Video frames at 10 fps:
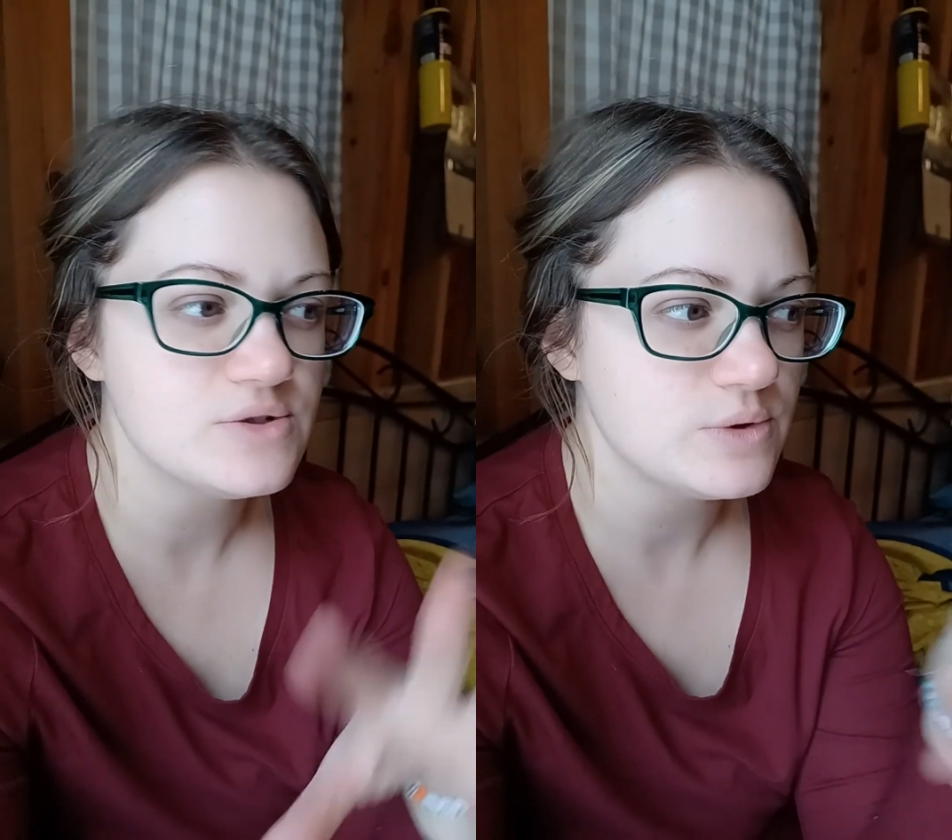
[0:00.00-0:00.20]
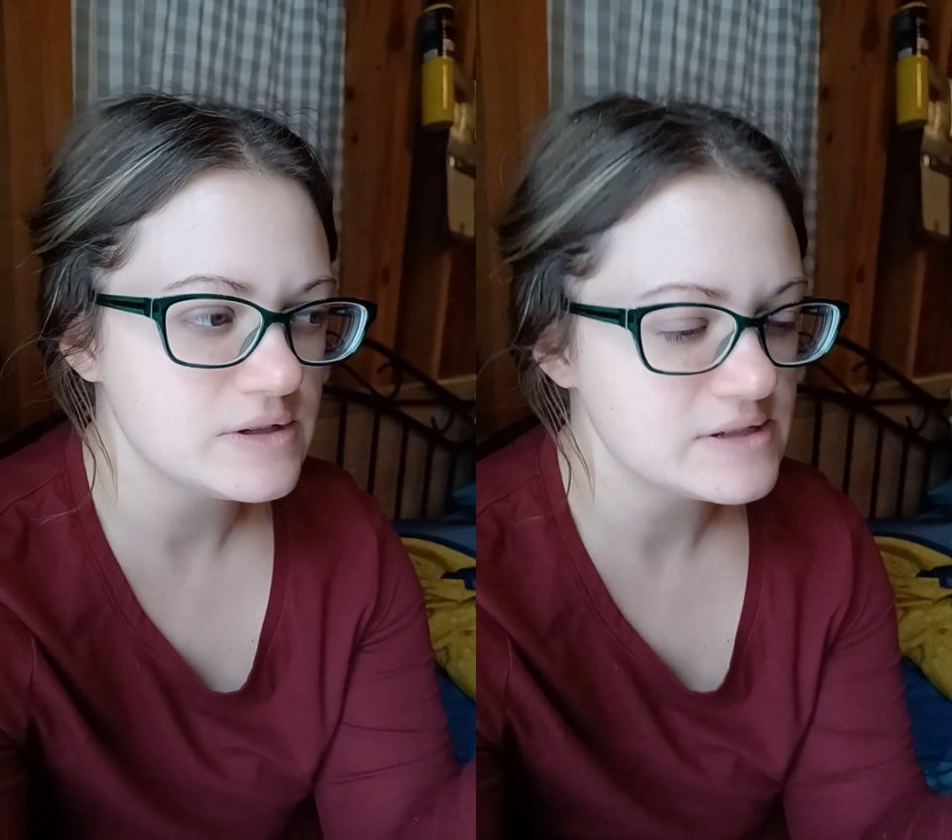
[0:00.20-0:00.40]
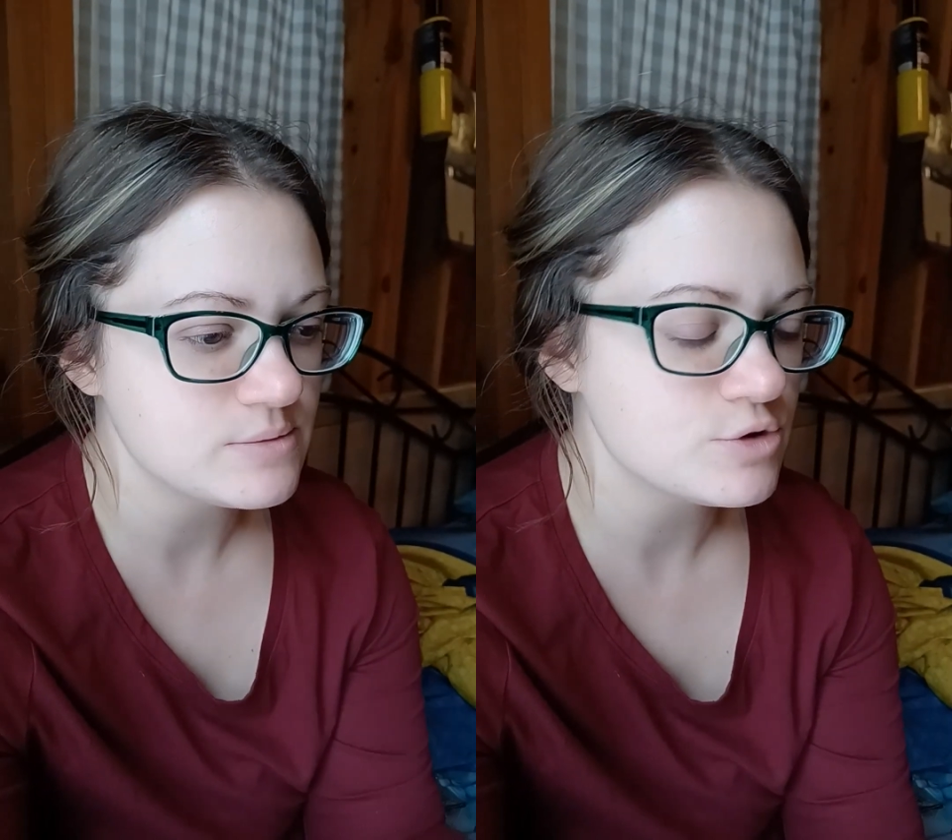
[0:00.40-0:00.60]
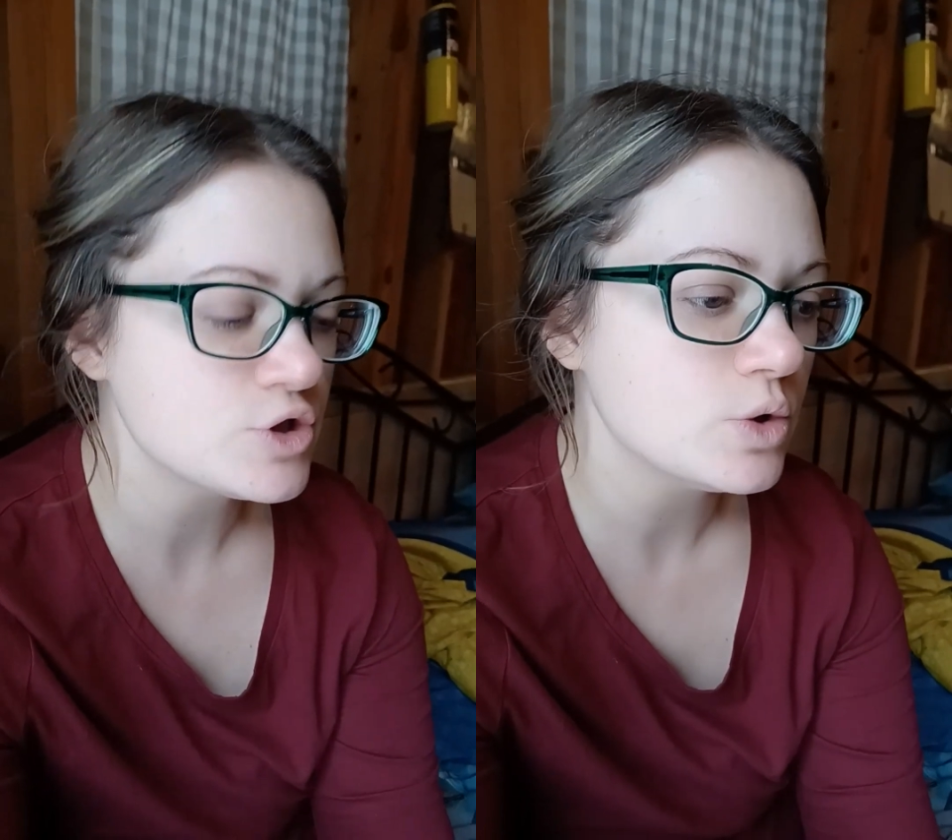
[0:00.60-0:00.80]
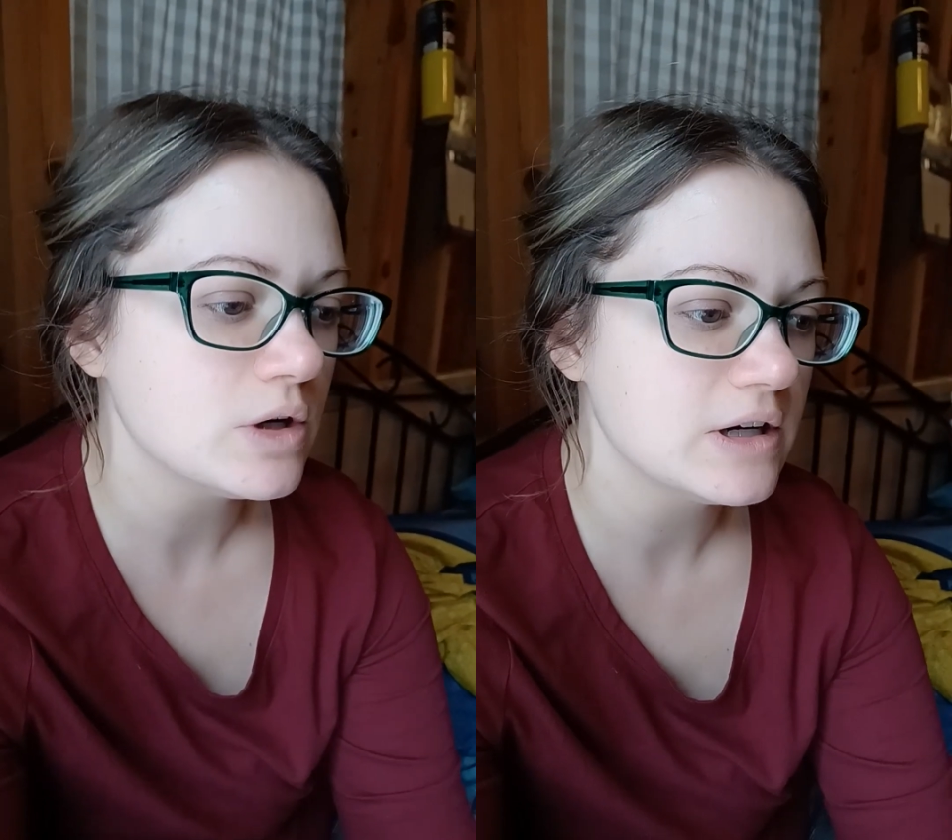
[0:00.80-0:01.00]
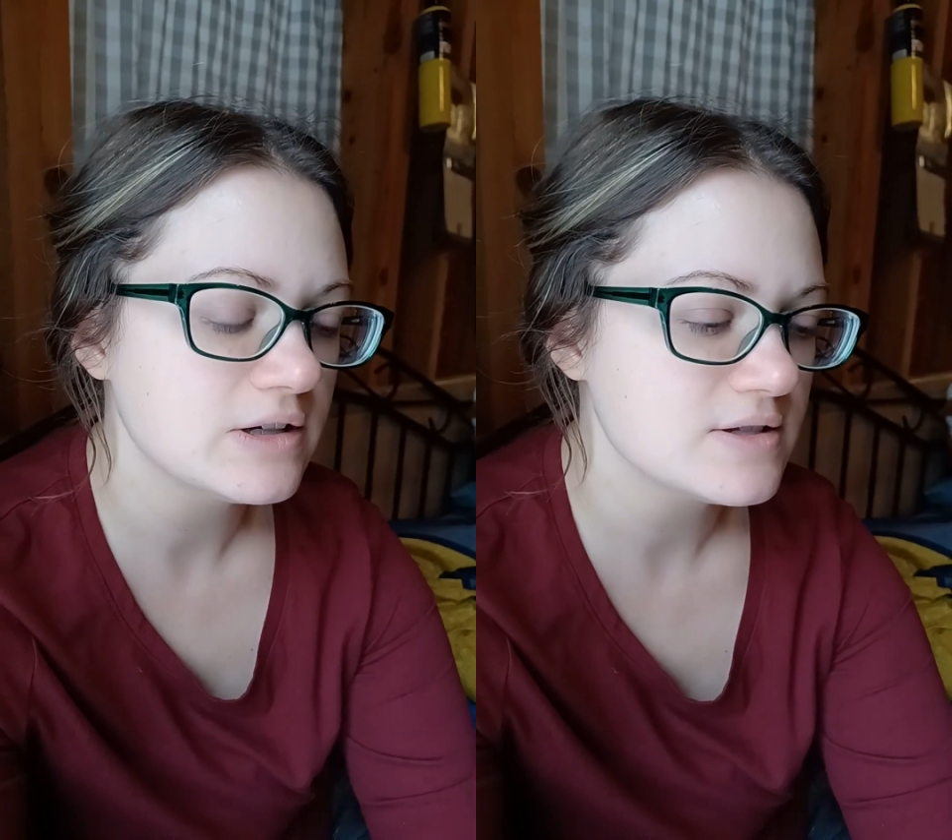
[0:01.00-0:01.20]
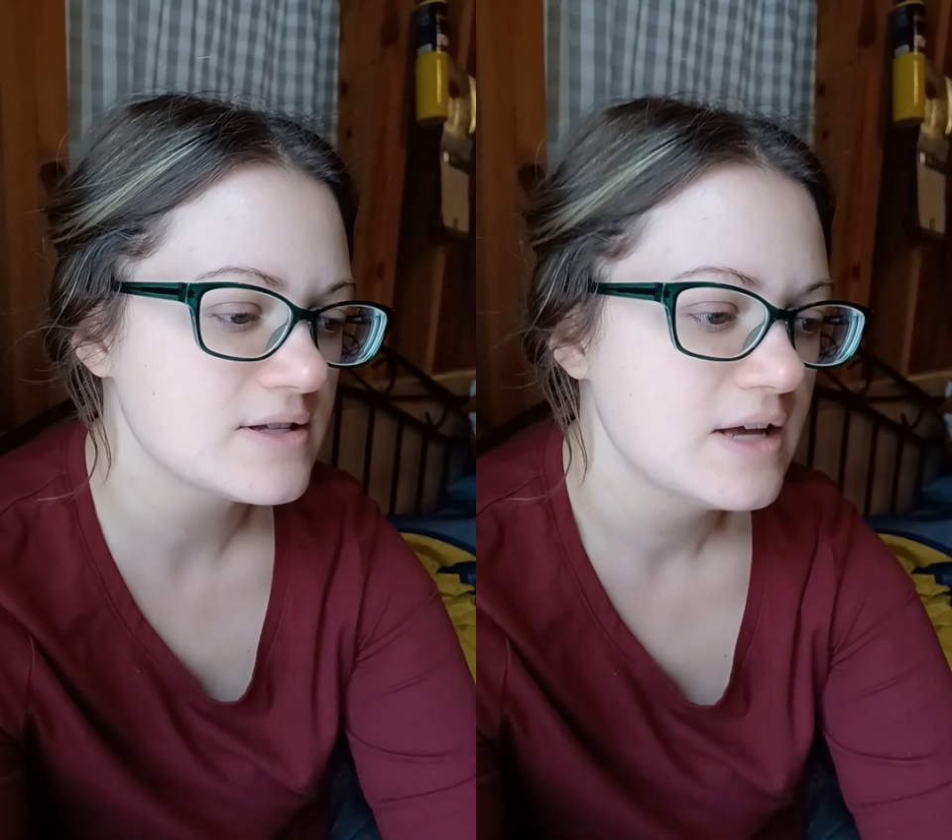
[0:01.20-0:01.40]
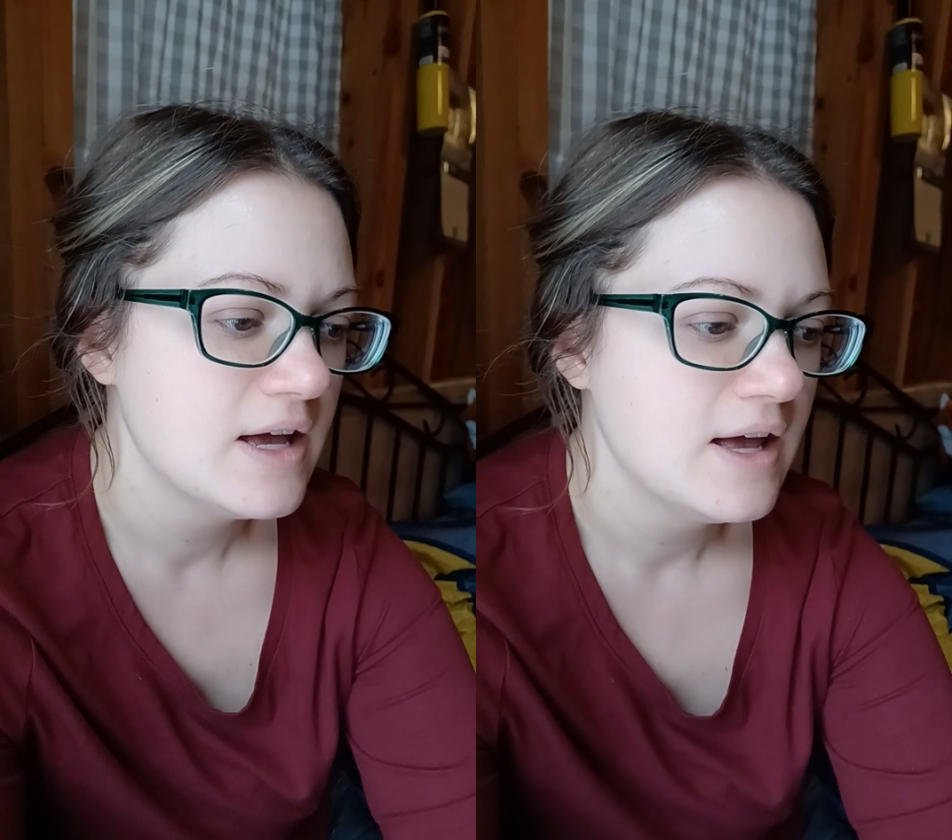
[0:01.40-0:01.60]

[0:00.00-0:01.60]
doing some chores,